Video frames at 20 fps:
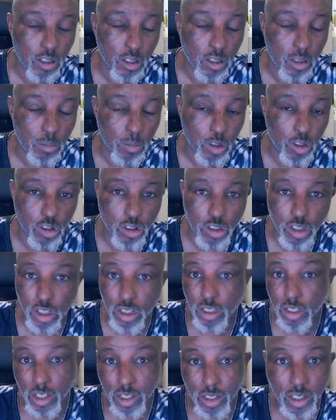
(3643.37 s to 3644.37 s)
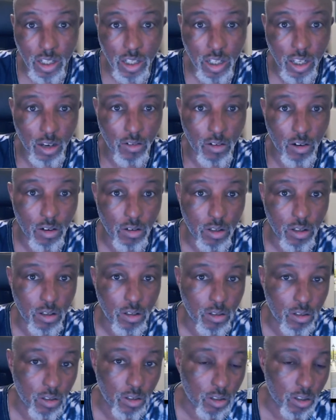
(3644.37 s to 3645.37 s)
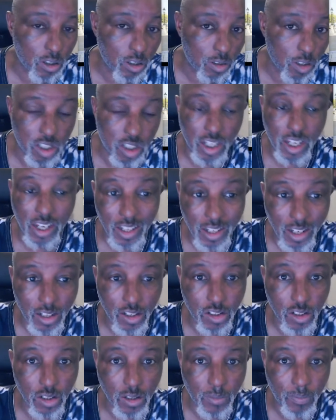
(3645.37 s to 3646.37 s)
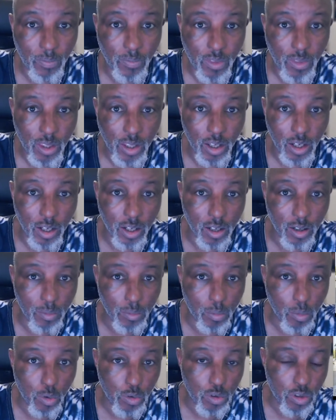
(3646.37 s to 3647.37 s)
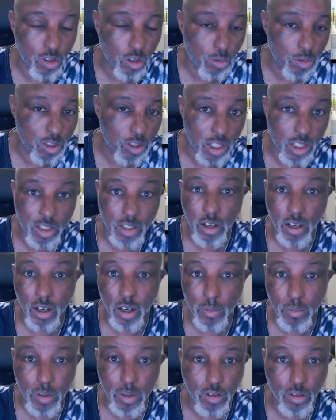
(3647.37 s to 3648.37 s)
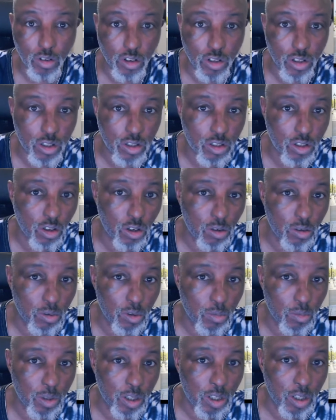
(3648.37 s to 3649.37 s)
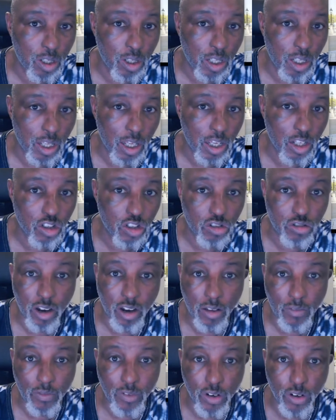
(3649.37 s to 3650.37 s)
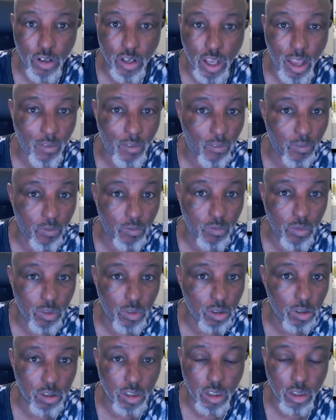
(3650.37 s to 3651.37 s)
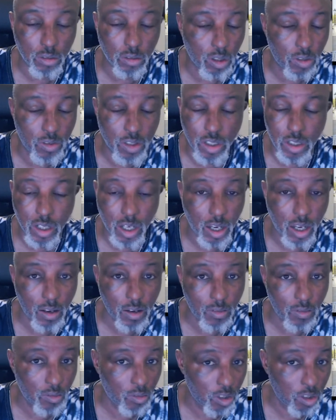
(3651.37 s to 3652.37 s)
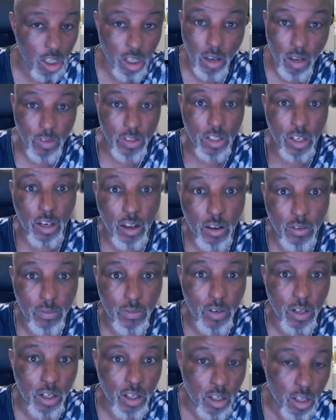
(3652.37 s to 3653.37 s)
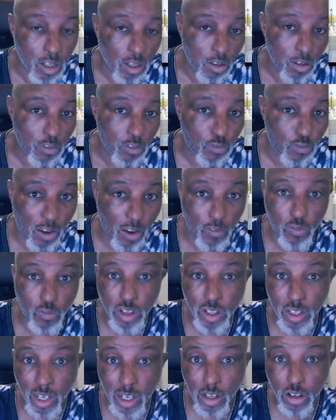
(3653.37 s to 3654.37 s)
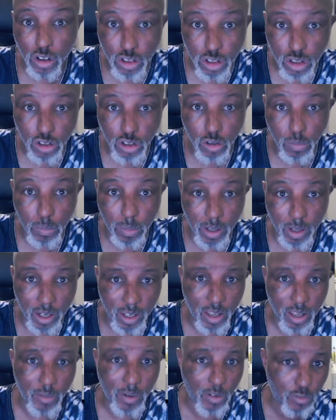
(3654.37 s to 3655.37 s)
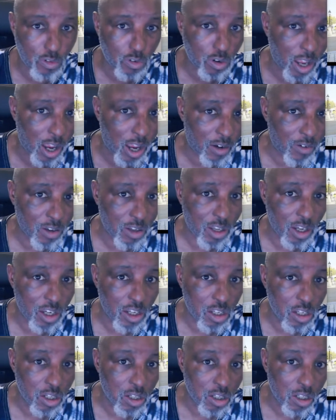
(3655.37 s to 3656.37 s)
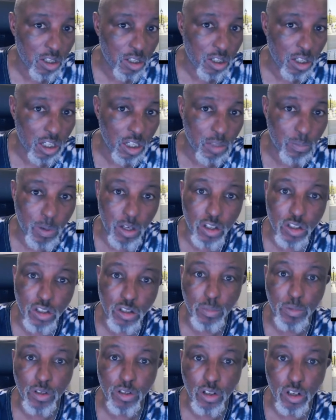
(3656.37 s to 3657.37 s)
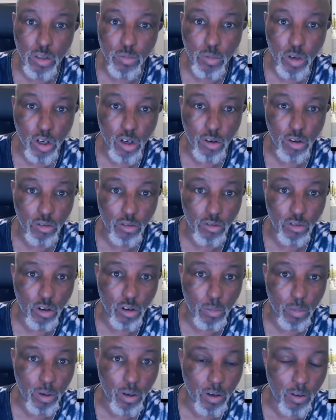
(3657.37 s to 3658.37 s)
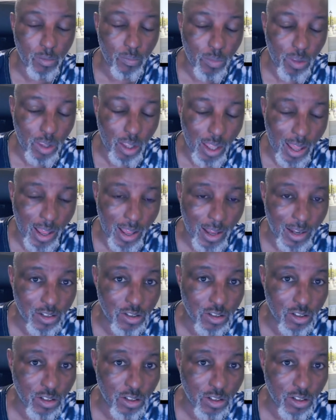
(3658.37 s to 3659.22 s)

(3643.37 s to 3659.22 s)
because this 16-year-old, this teenager who was stopped 6 times across Tottenham and Stratford have just said enough is enough. And thankfully, they lodged a complaint. They went through the Haringey Independent Stop and Search Monitoring Group. And,